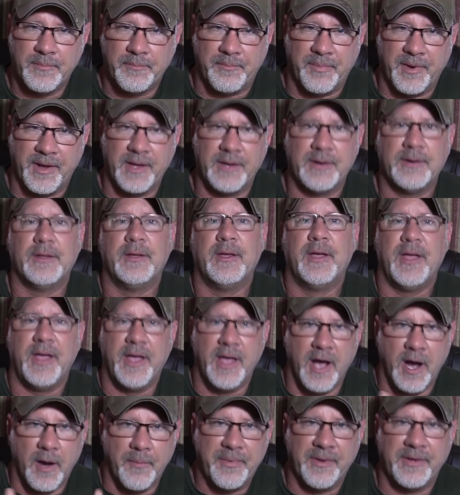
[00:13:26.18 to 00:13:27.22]
but
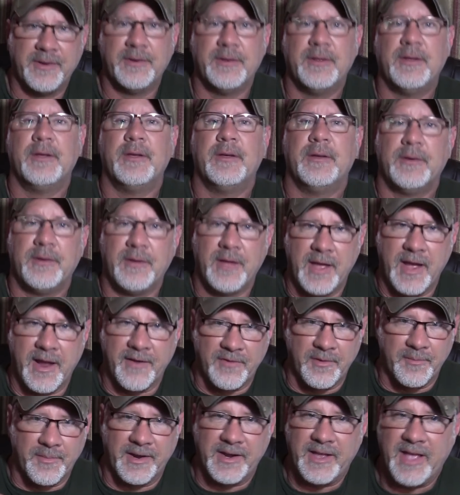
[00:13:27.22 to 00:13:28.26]
helping
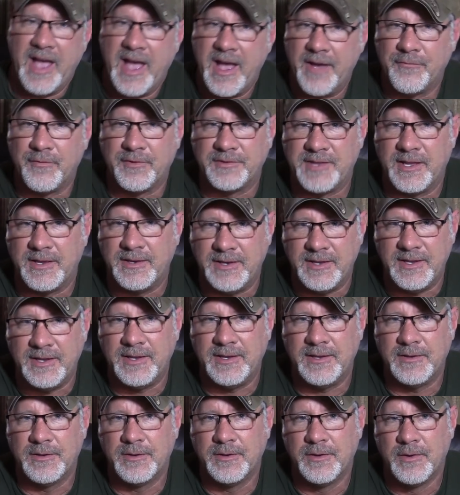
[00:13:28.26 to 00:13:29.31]
everybody have what they
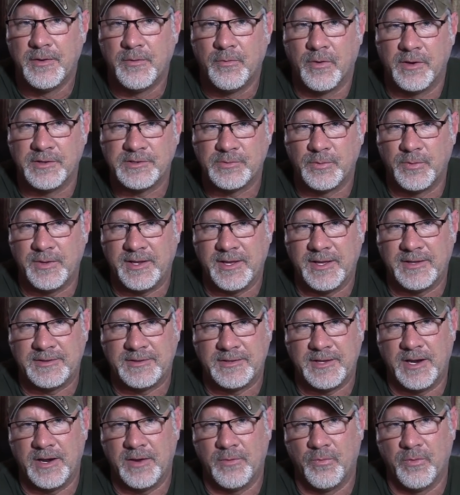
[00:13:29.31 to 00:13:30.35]
need once we get
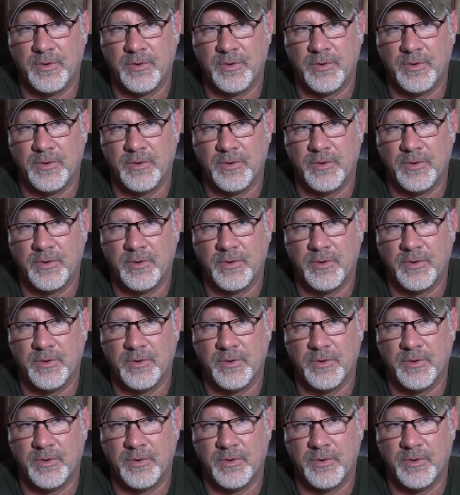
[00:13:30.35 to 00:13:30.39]
there.